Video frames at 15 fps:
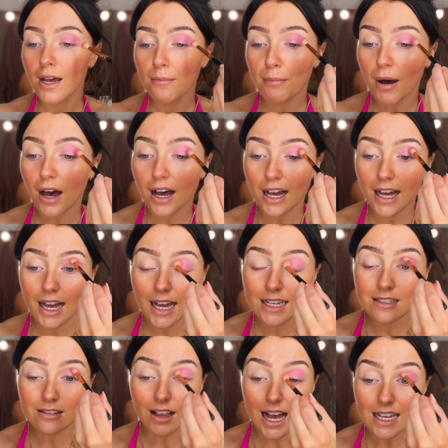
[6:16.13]
but his
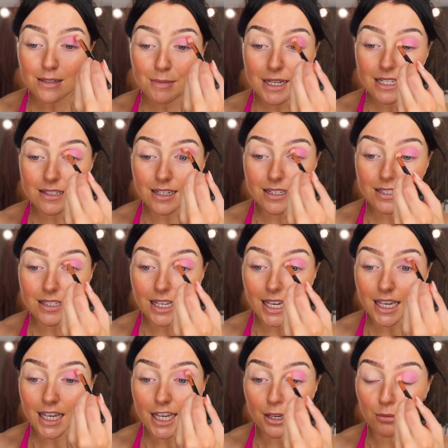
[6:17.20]
classmates did say
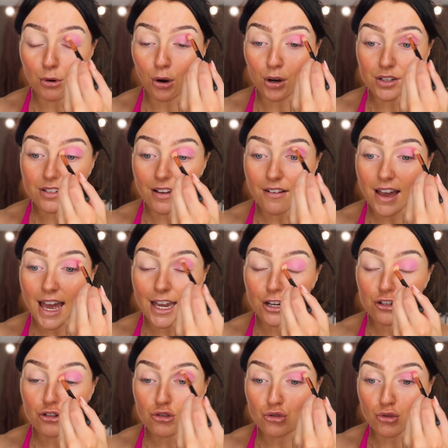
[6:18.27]
he was
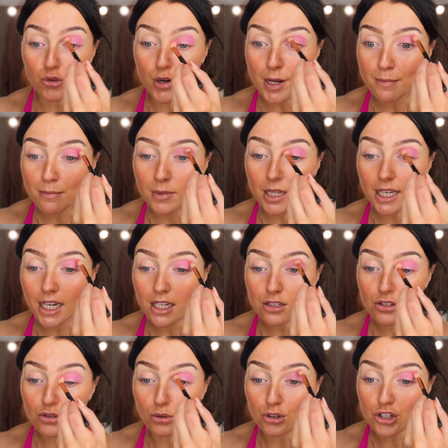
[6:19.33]
extremely
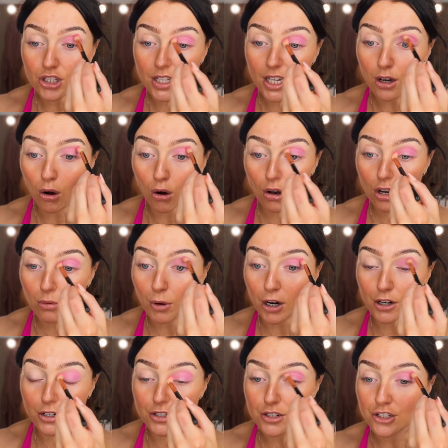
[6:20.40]
socially
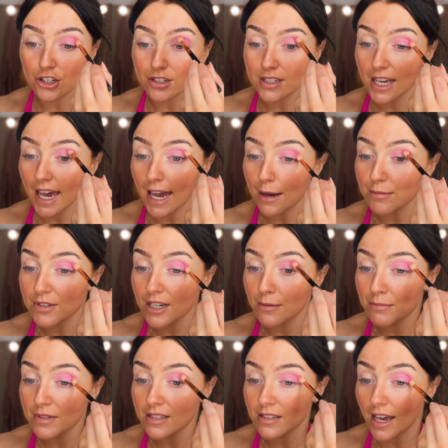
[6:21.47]
awkward, just kept to
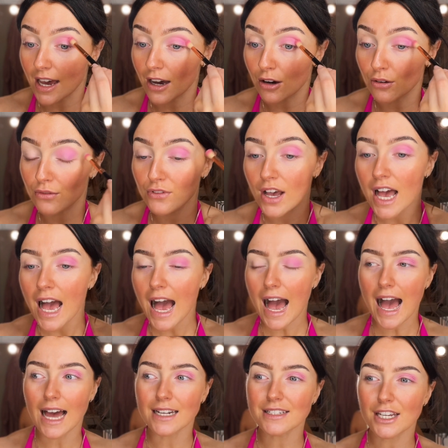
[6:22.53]
himself,
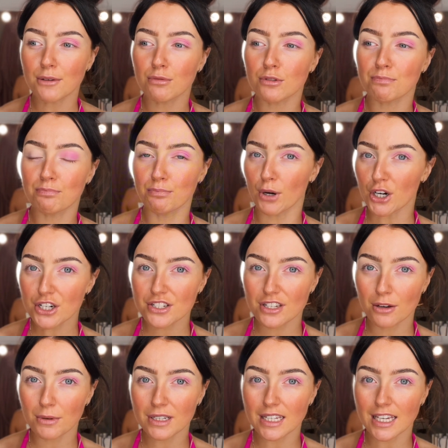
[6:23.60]
and he would burst
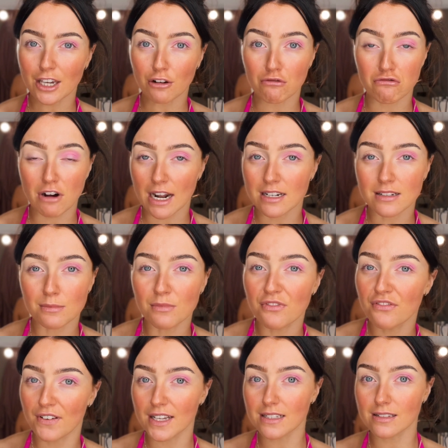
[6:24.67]
out in like random
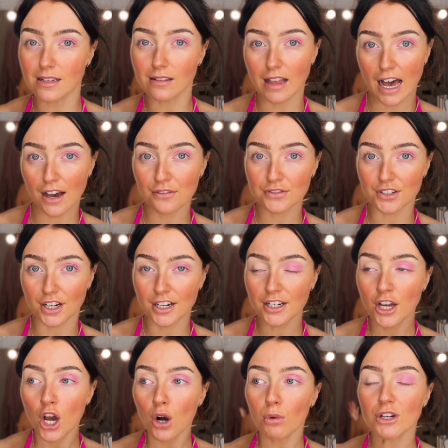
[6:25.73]
fits of laughter,
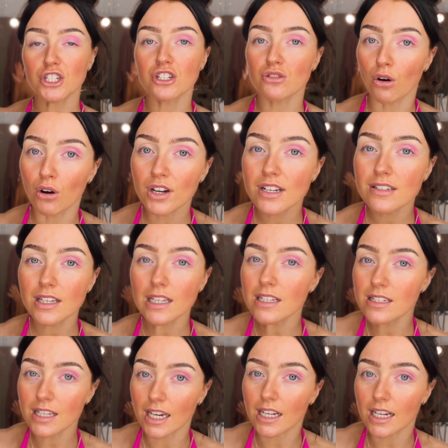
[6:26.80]
which is honestly the
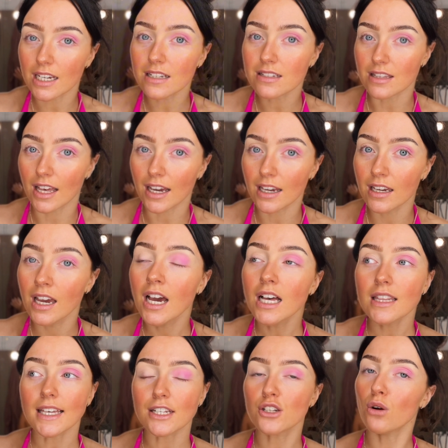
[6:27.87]
scariest thing.
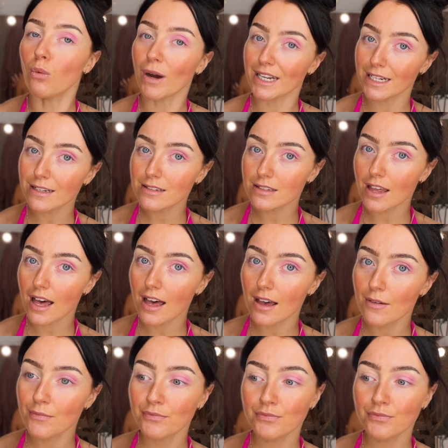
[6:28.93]
Like to witness that,